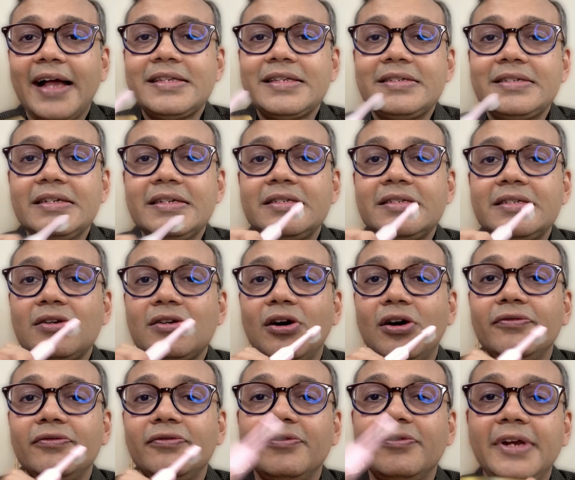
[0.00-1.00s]
access
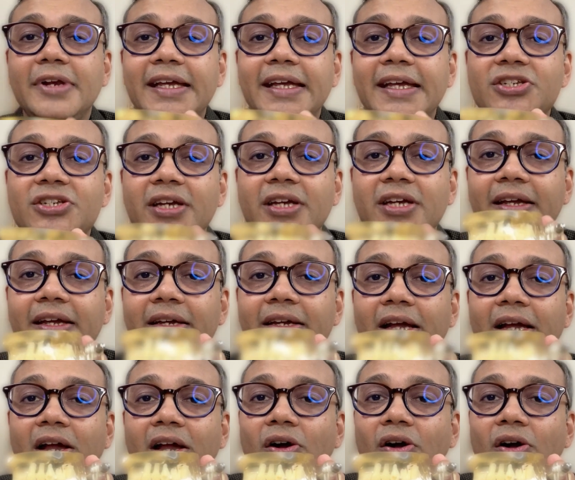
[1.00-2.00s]
of reaching
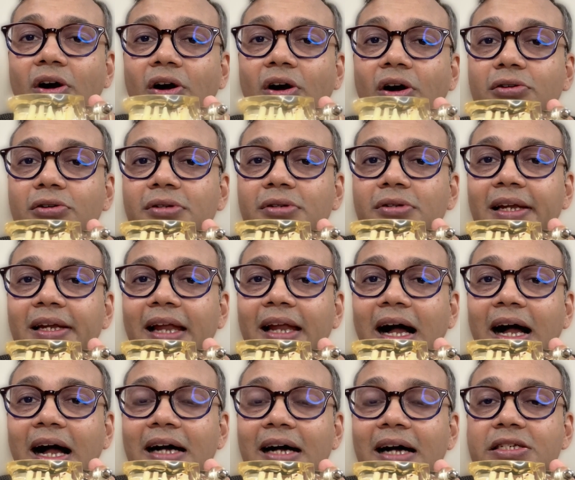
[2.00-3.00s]
onto the
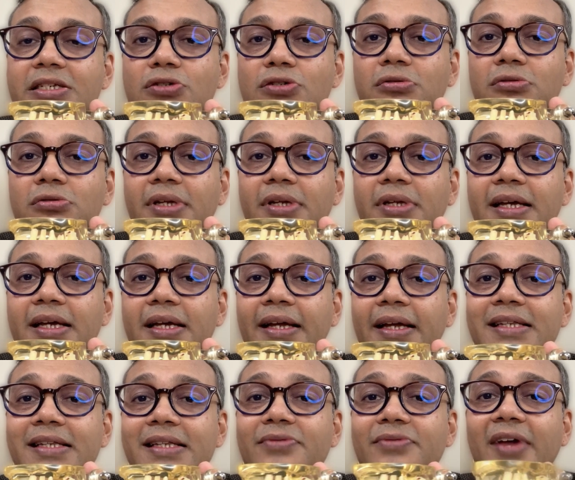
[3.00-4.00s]
last tooth
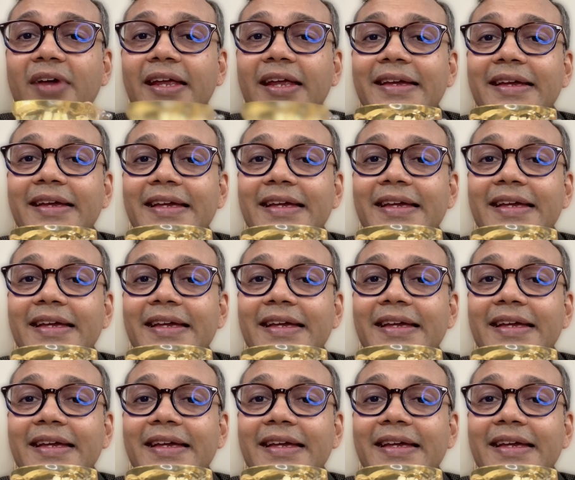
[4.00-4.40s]
gets very